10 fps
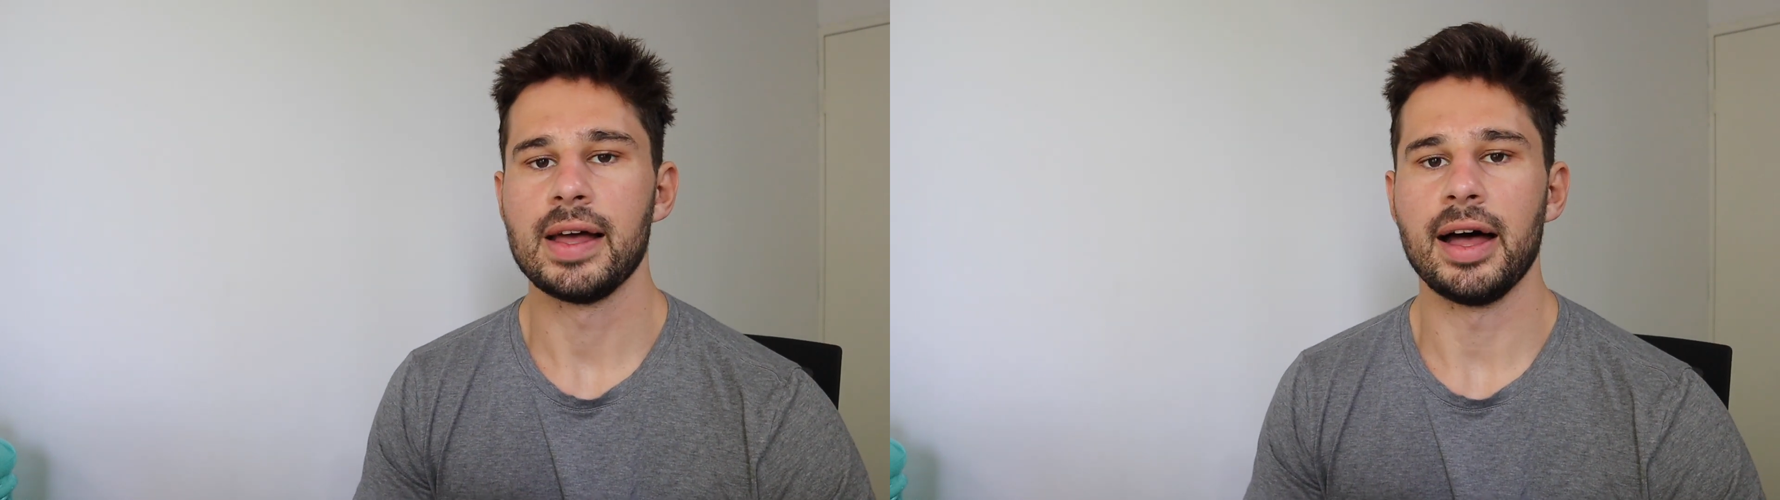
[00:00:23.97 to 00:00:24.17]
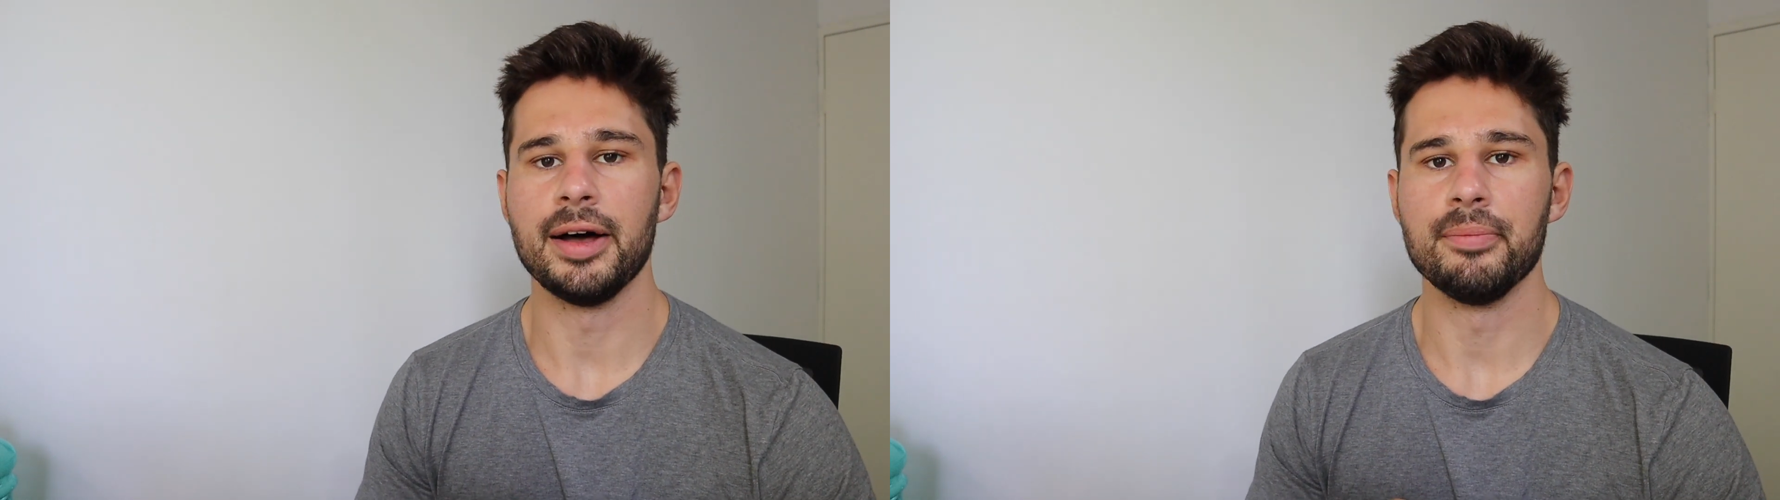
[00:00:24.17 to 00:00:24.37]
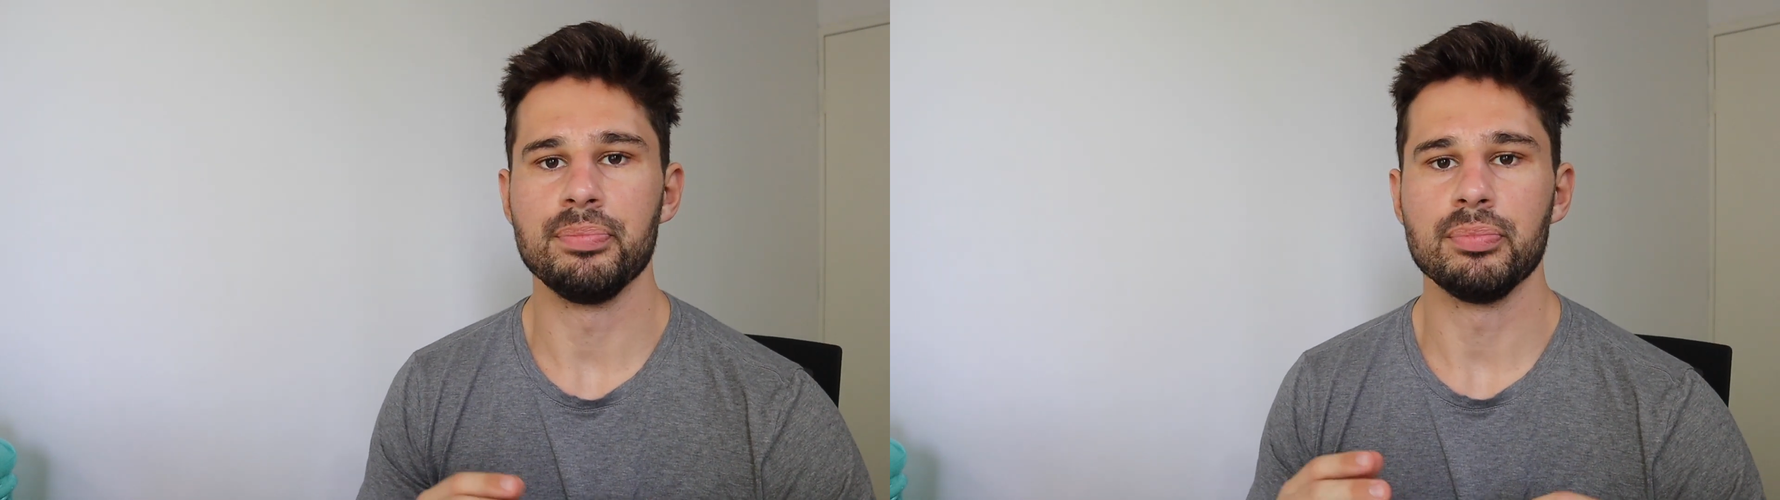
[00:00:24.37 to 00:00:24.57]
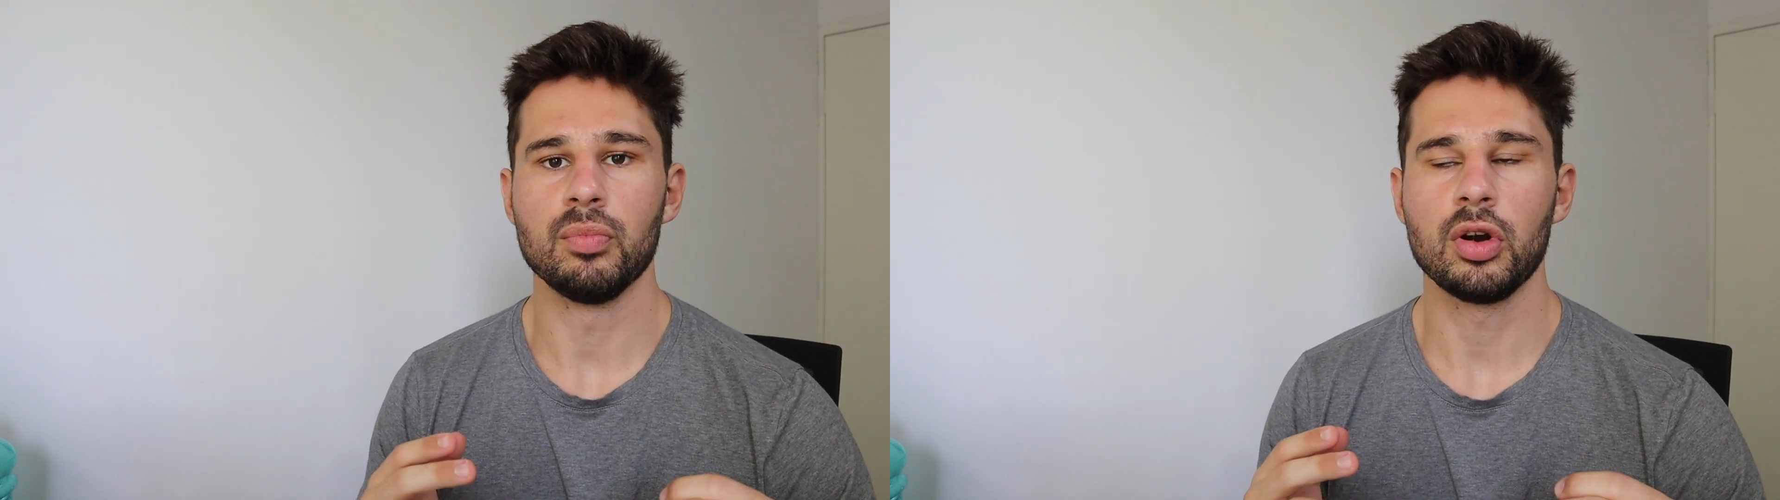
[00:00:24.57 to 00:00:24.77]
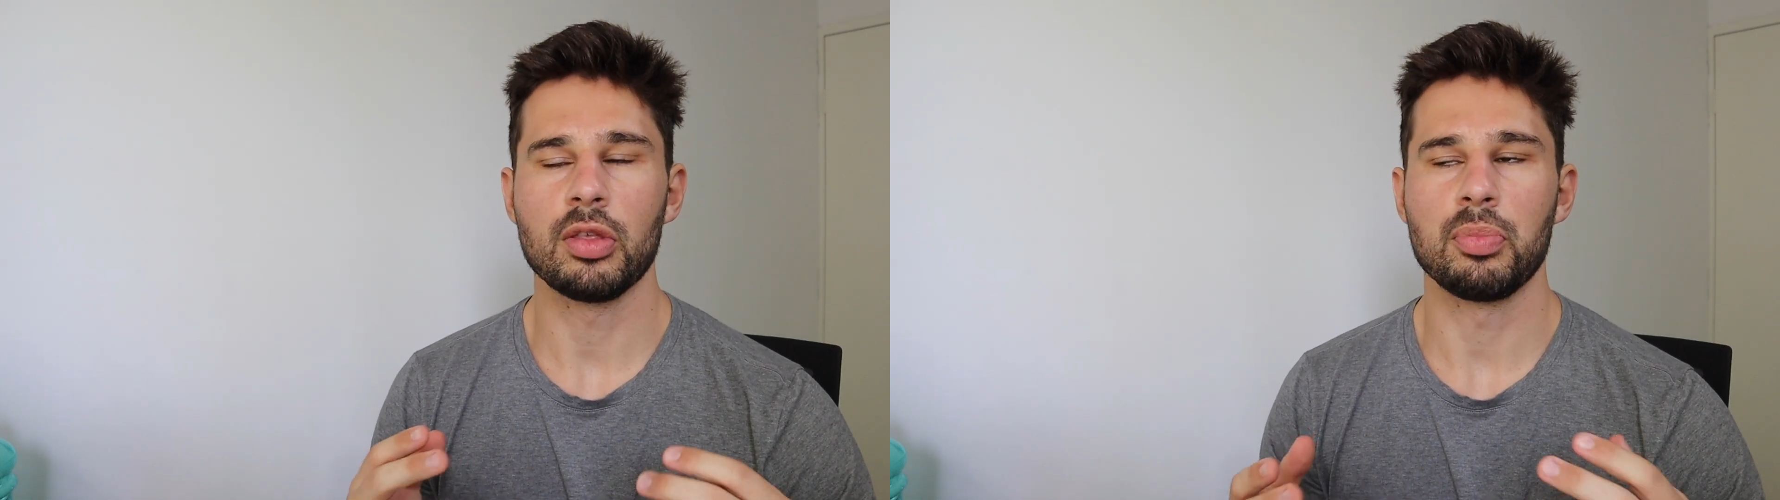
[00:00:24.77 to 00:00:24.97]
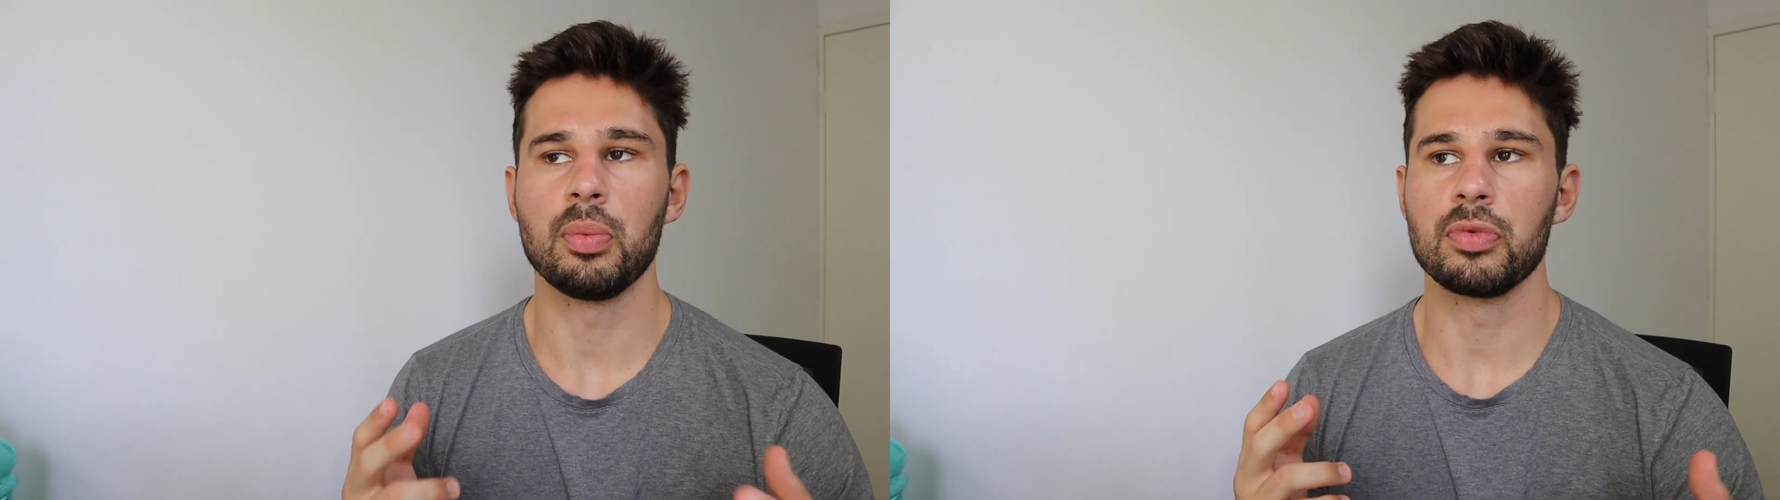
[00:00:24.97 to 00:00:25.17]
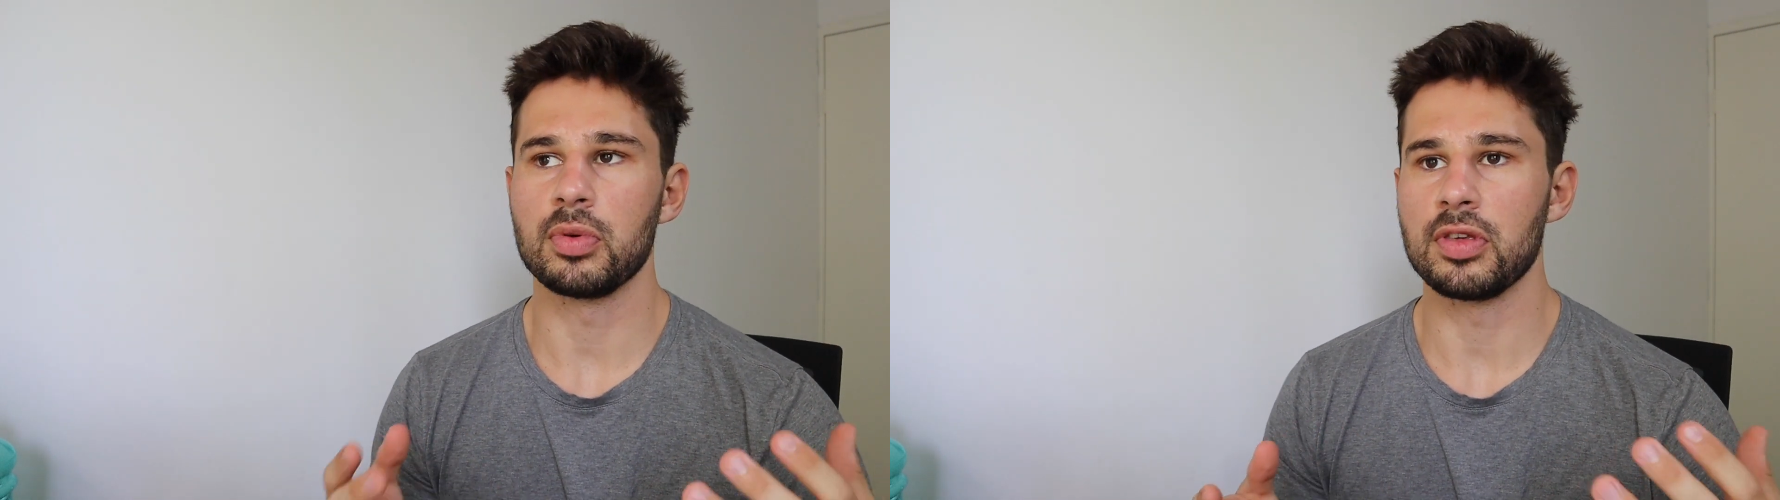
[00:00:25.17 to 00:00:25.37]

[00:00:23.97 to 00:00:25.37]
One of the problems we